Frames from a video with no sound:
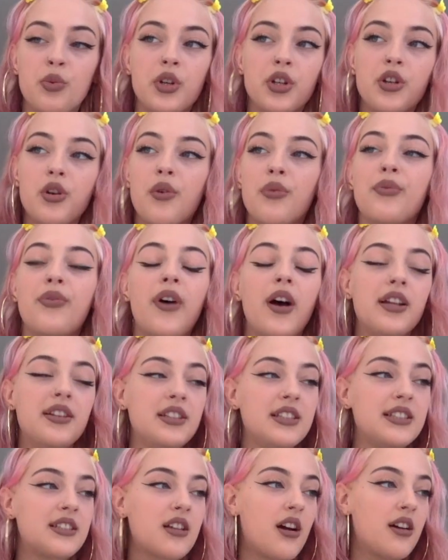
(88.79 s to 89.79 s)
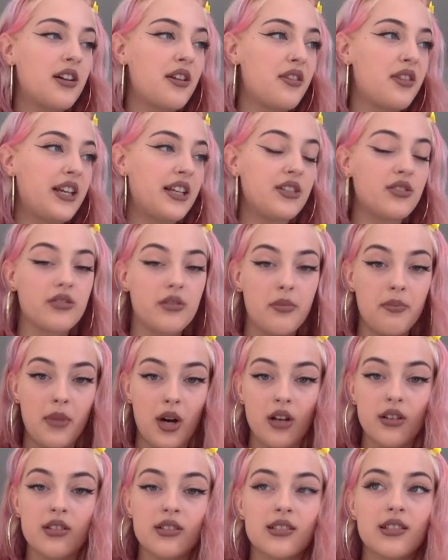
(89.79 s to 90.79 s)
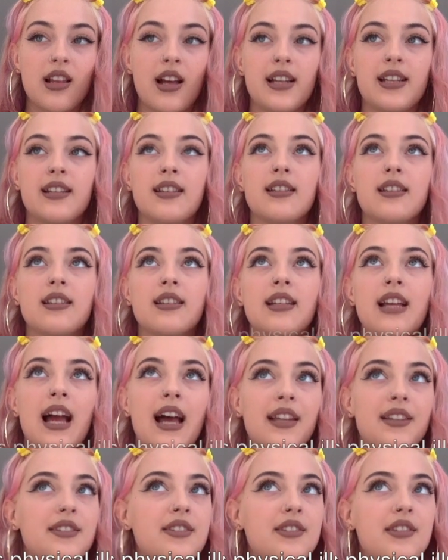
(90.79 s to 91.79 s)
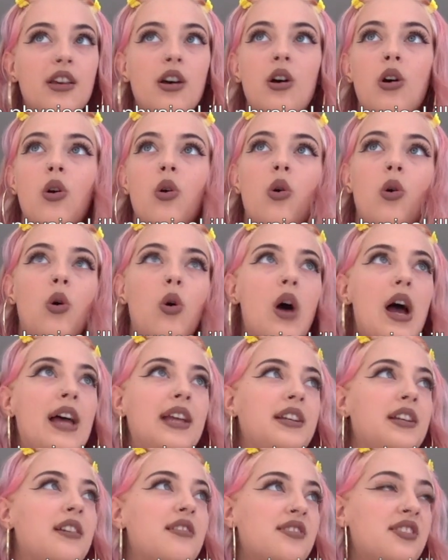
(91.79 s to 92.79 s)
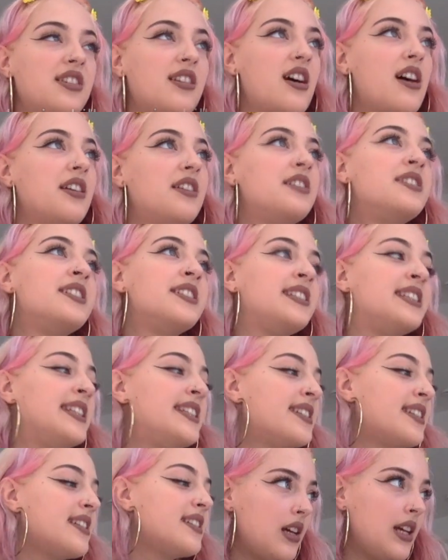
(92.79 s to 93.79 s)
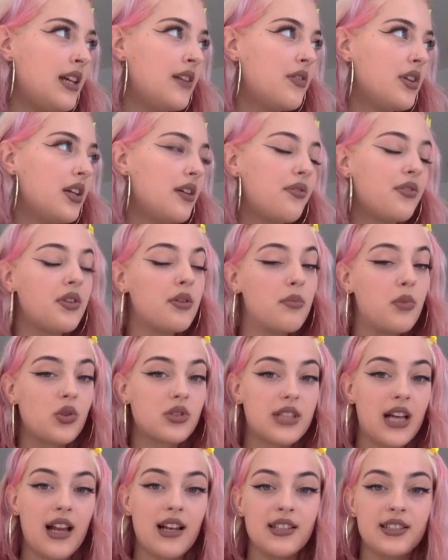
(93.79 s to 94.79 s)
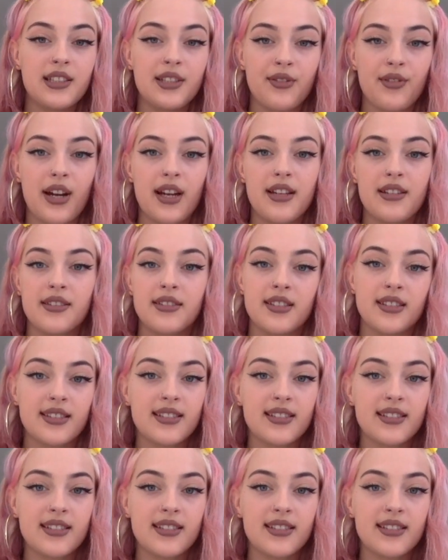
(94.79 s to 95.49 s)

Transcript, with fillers: would not find these kind of things on mugs, like cancer or any other kind of diseases, even if the mortality rate is the